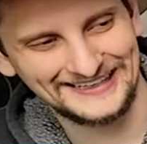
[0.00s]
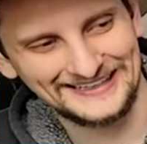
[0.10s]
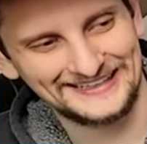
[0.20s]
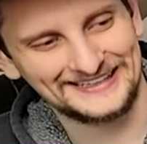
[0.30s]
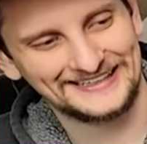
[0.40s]

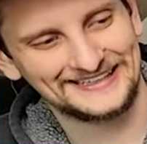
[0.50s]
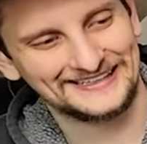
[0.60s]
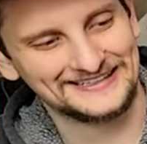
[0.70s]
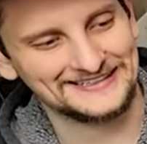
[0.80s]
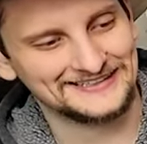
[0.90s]

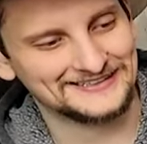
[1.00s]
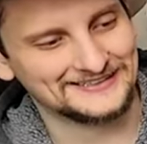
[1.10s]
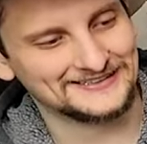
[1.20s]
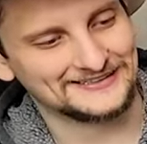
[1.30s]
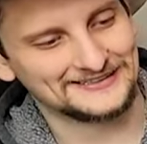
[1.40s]

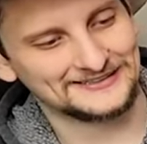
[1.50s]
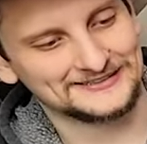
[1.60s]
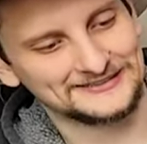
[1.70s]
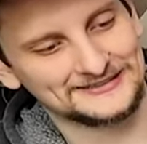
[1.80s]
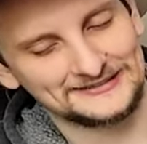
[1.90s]

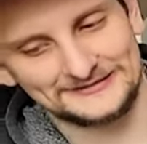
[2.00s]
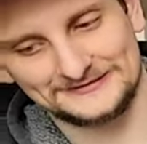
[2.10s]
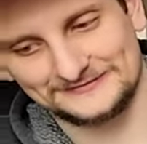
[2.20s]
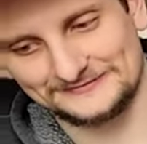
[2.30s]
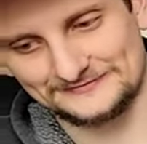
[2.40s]

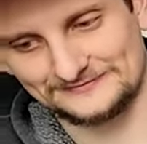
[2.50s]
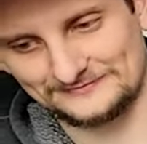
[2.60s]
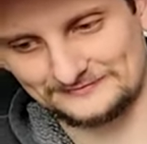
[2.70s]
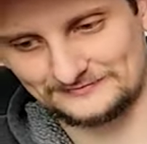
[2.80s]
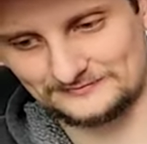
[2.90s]

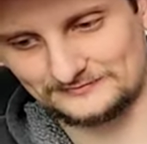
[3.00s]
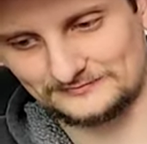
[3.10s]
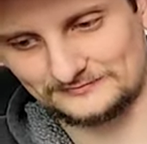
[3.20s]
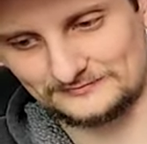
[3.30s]
This person isn't speaking.